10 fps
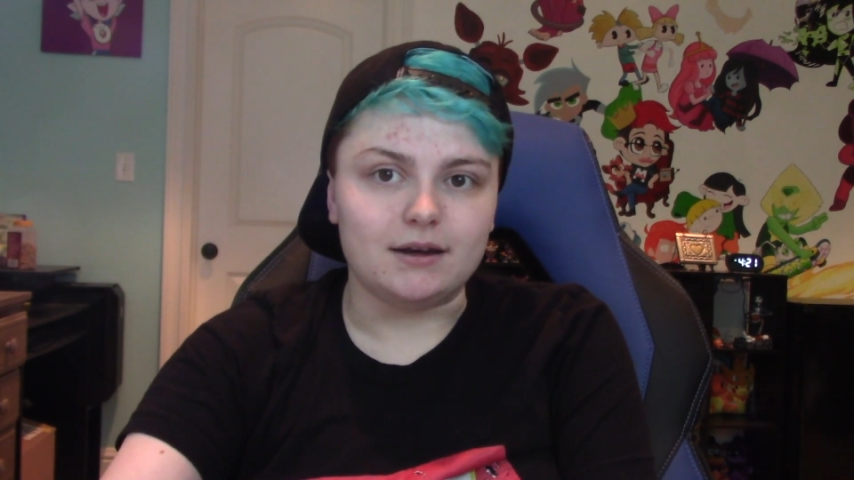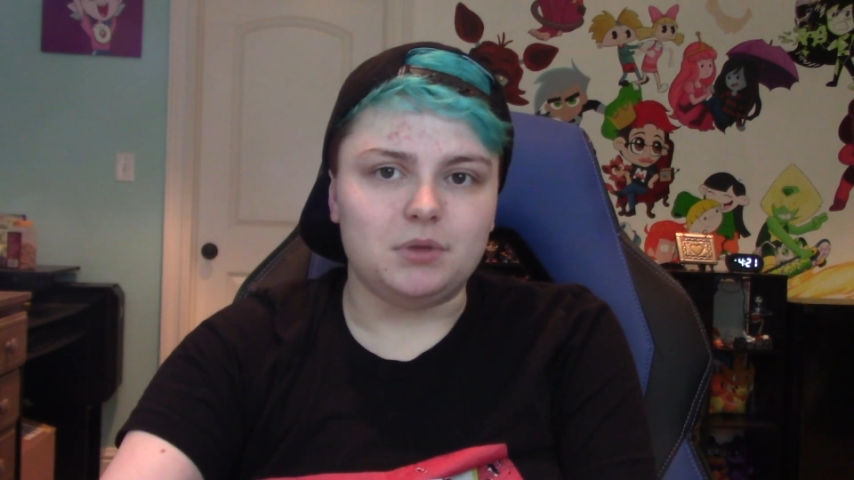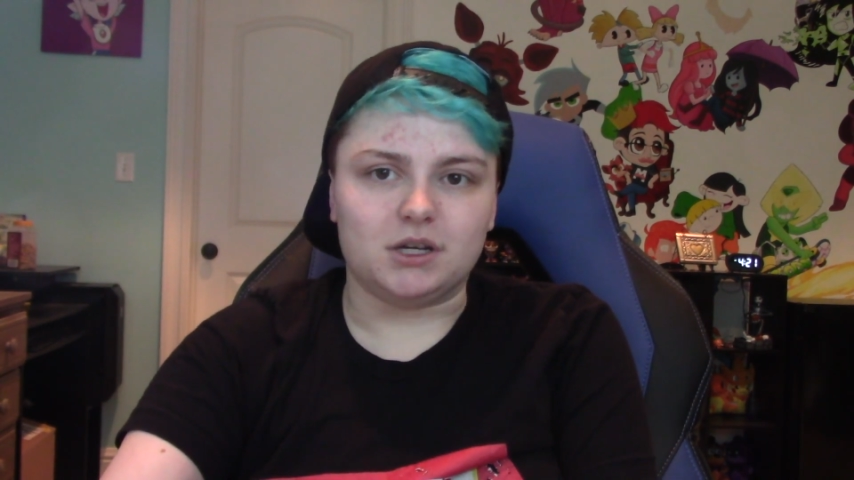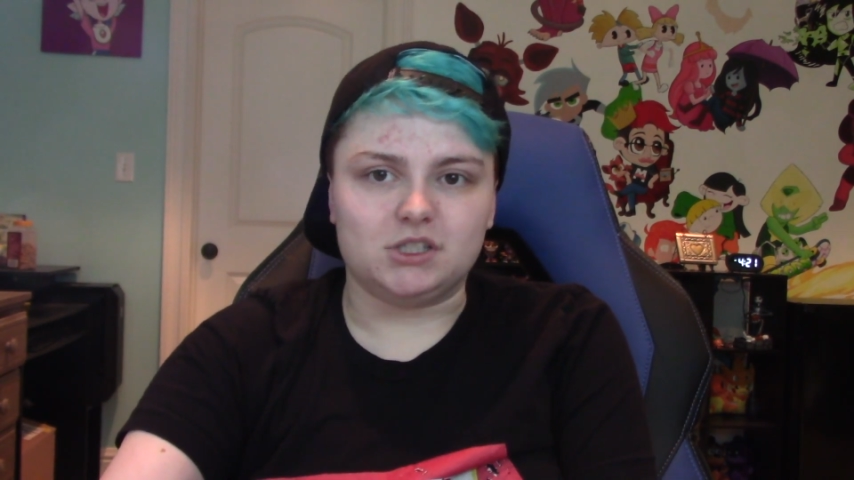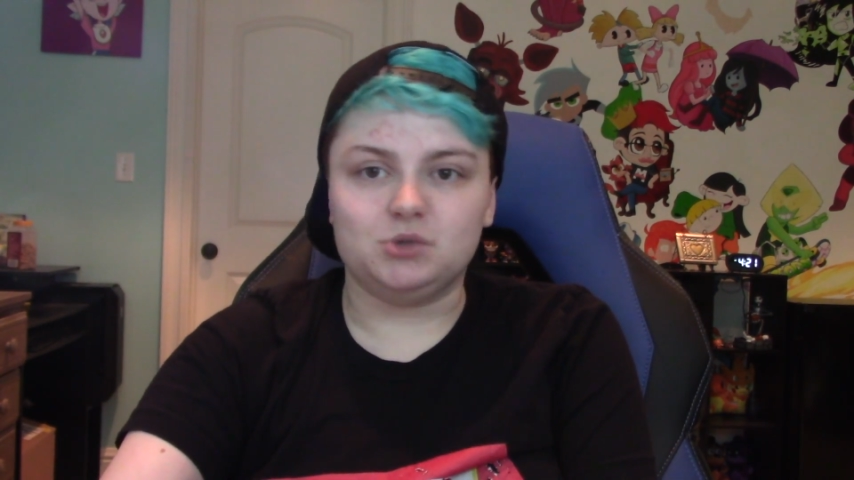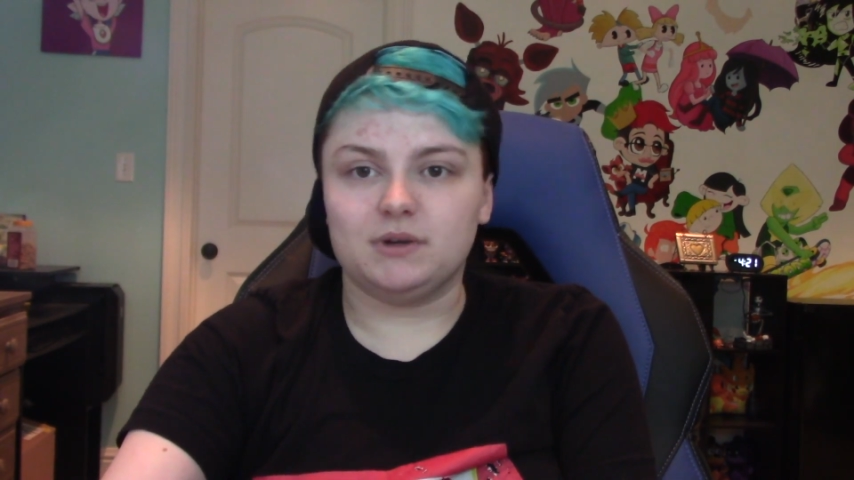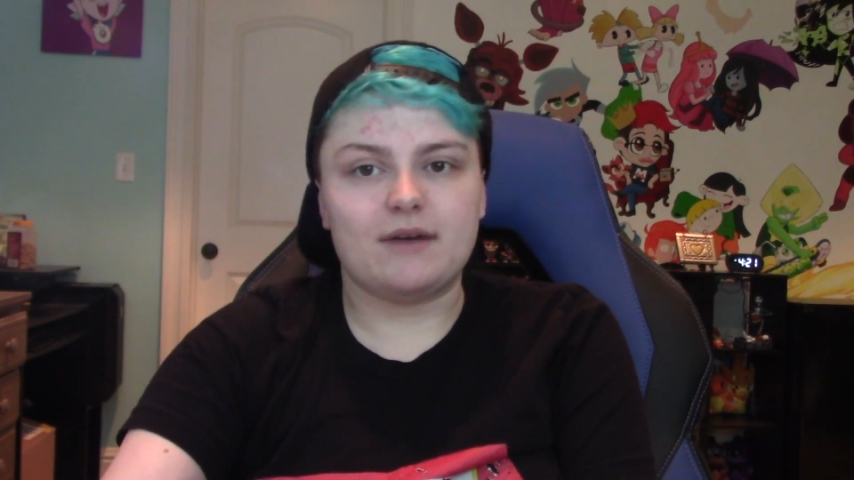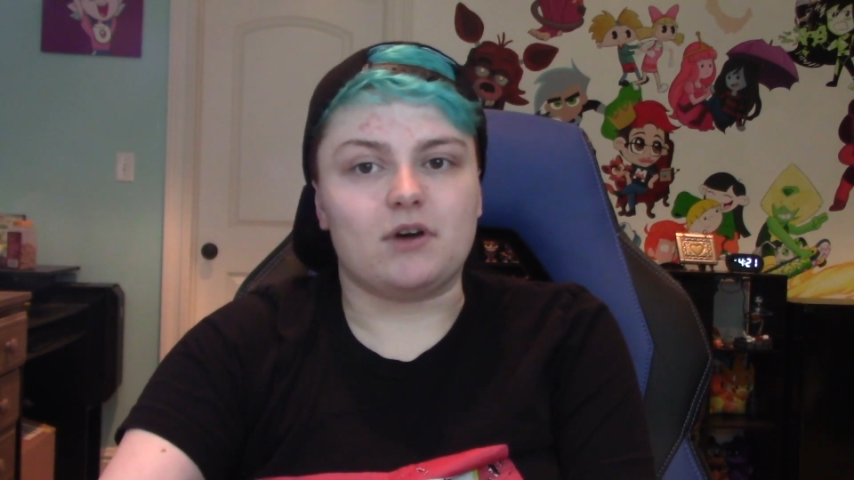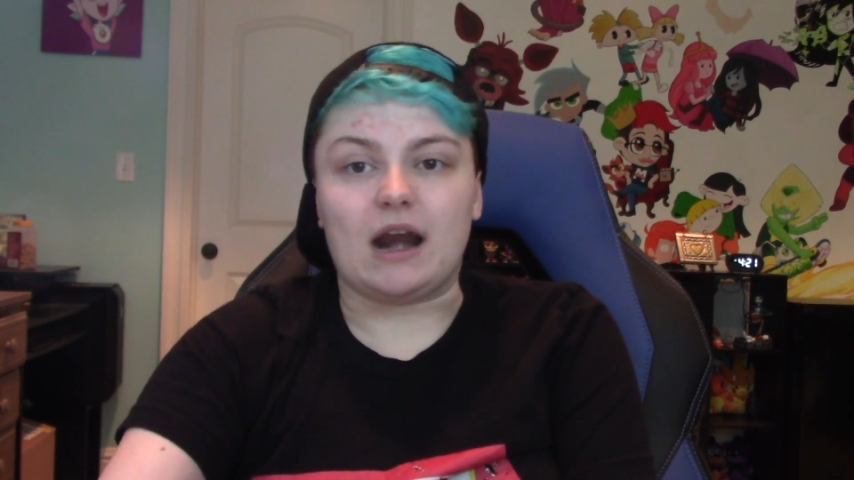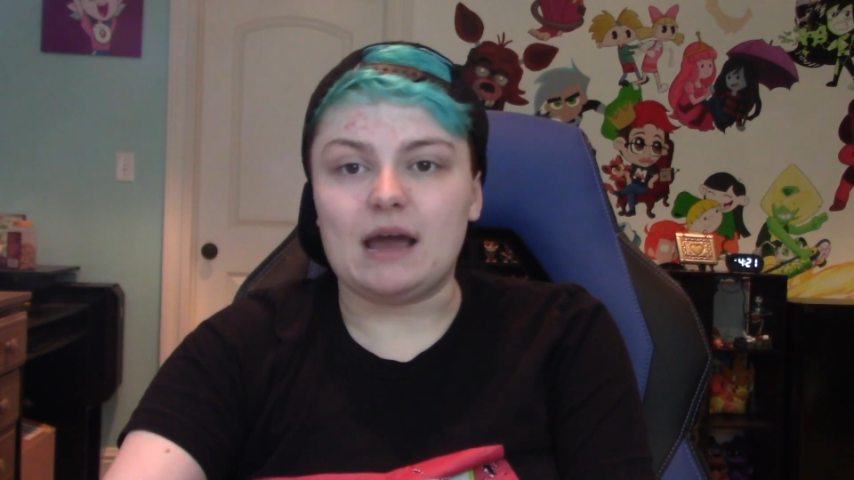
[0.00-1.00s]
Because you were
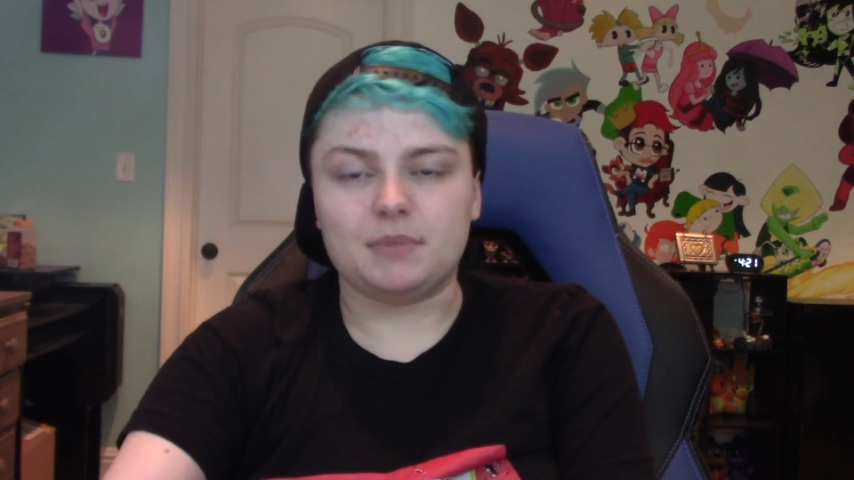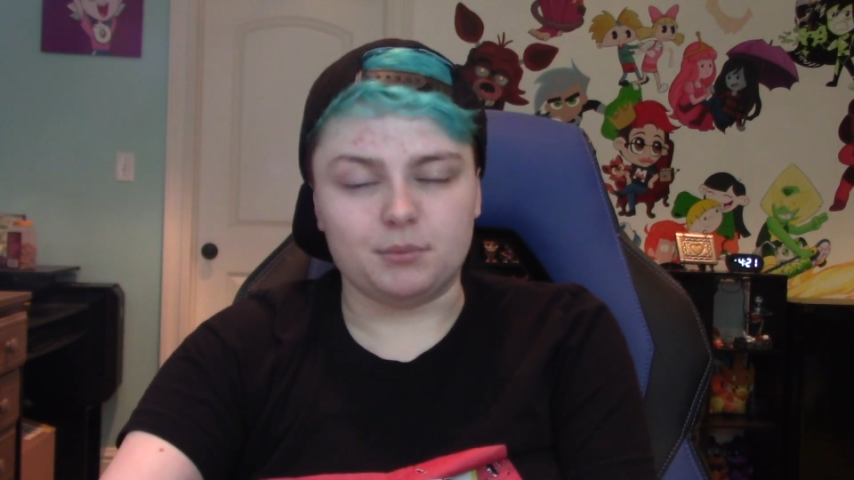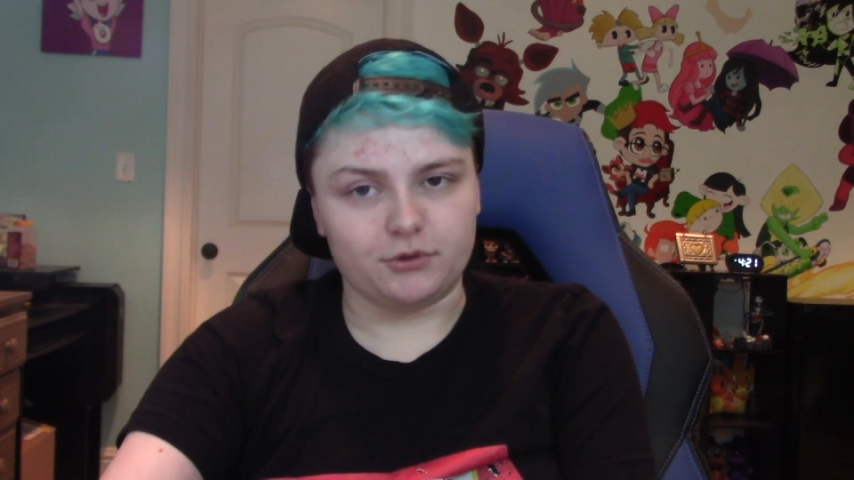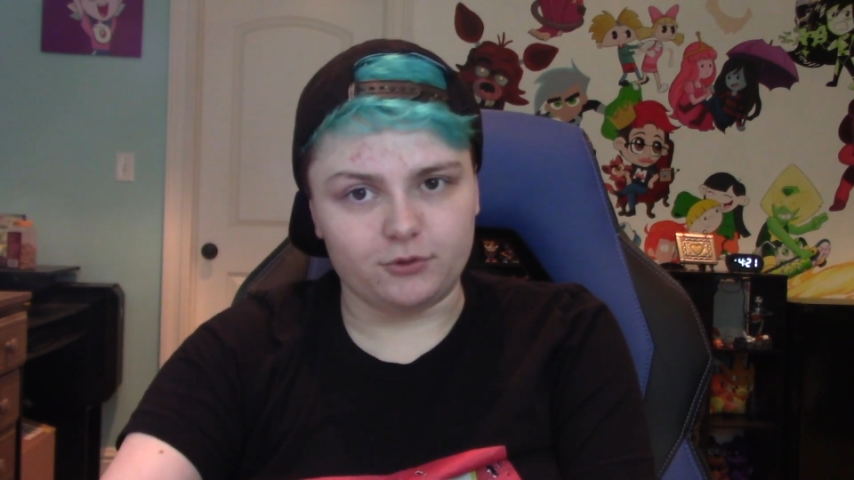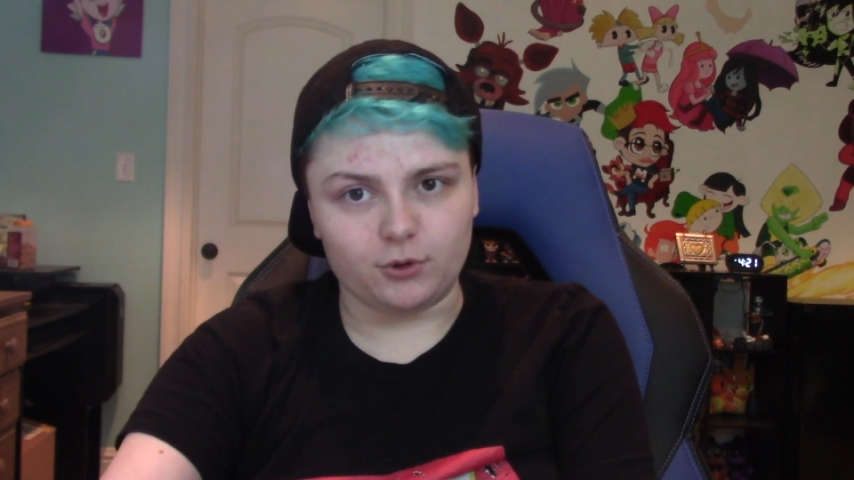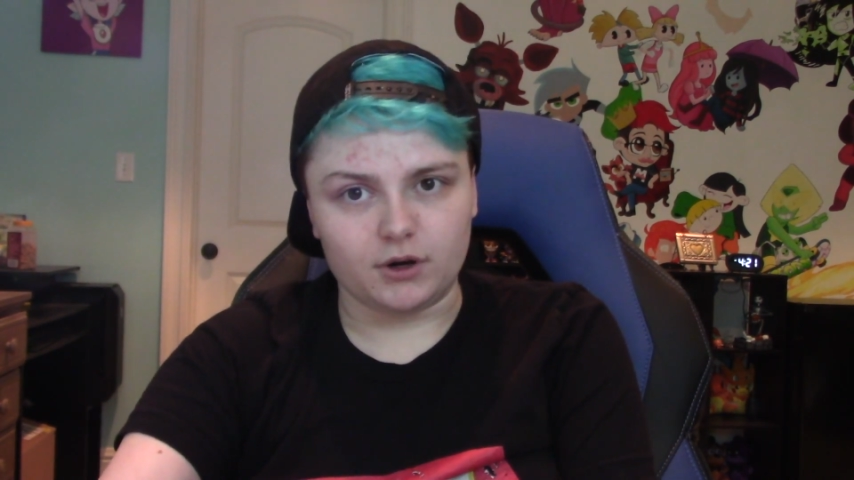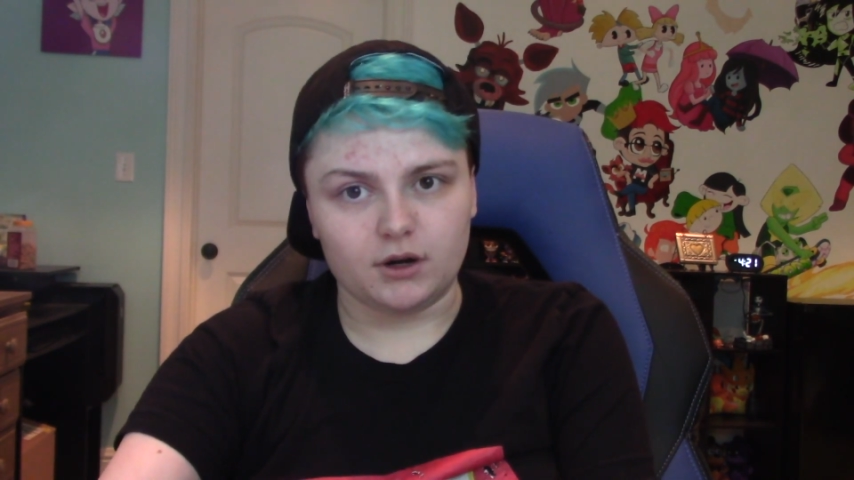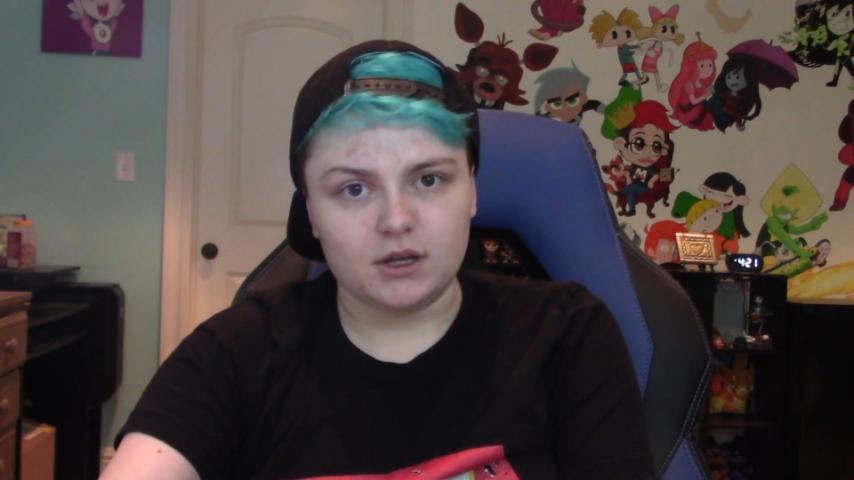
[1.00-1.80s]
never happy before.